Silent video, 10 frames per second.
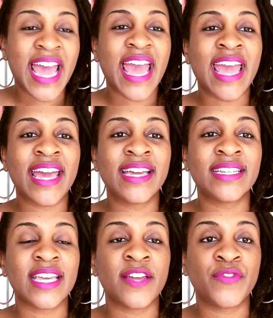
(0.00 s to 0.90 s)
And
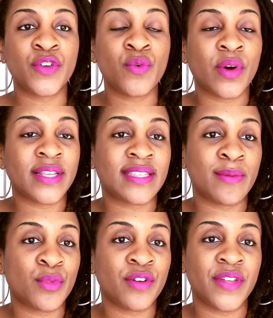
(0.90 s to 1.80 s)
if you want to see
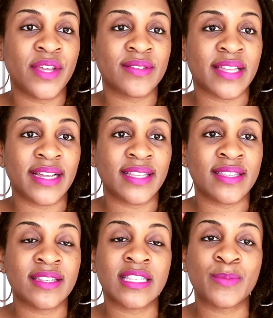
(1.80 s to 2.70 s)
more videos like this,
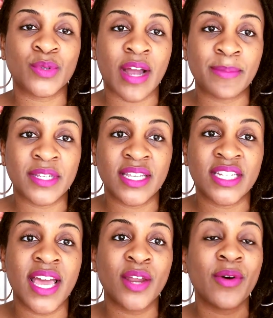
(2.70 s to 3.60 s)
then subscribe to the
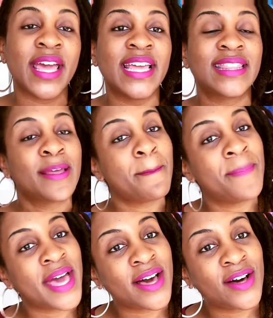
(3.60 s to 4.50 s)
channel, hit the
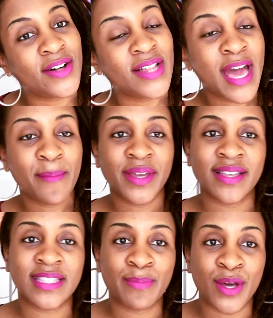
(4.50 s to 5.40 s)
bell, because
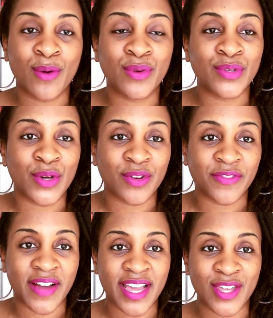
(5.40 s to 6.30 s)
the bell will
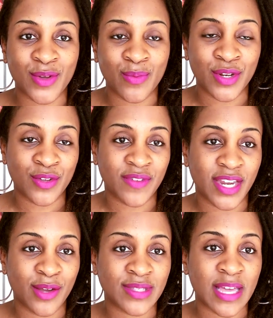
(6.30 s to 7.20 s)
notify you when new
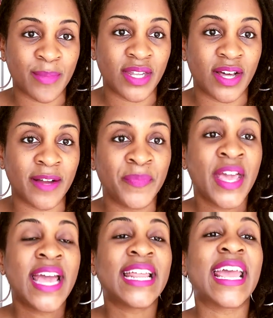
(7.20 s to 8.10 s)
videos come along.
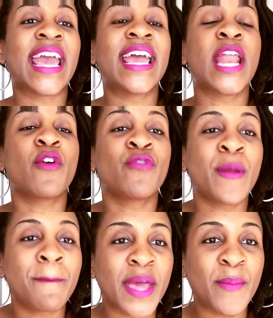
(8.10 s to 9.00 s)
And
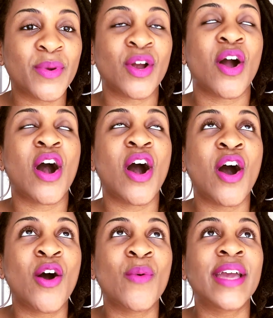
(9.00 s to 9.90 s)
remember,
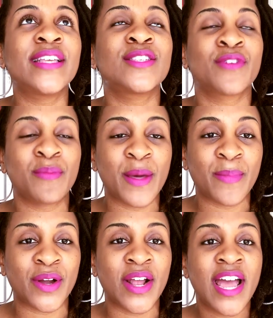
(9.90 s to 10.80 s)
always
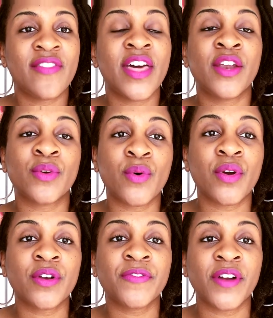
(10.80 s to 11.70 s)
remember that in
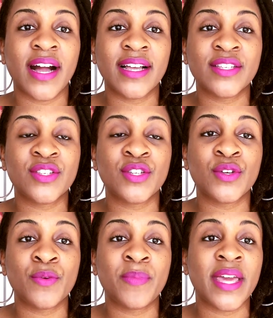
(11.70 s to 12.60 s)
order for us
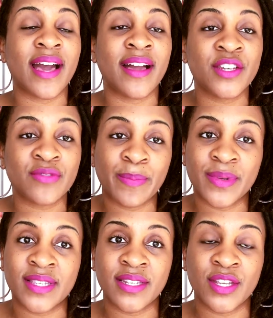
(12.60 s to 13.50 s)
to be
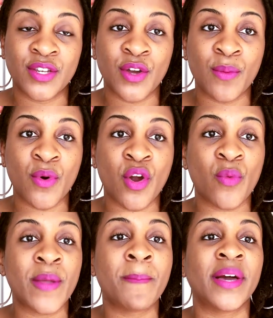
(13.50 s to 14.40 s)
underrepresented no more,
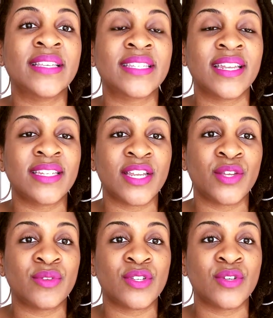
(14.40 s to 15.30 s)
we must
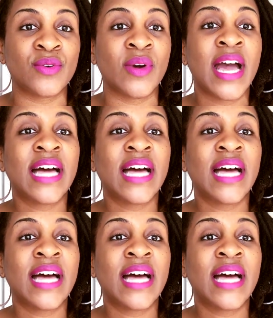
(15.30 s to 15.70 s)
continue to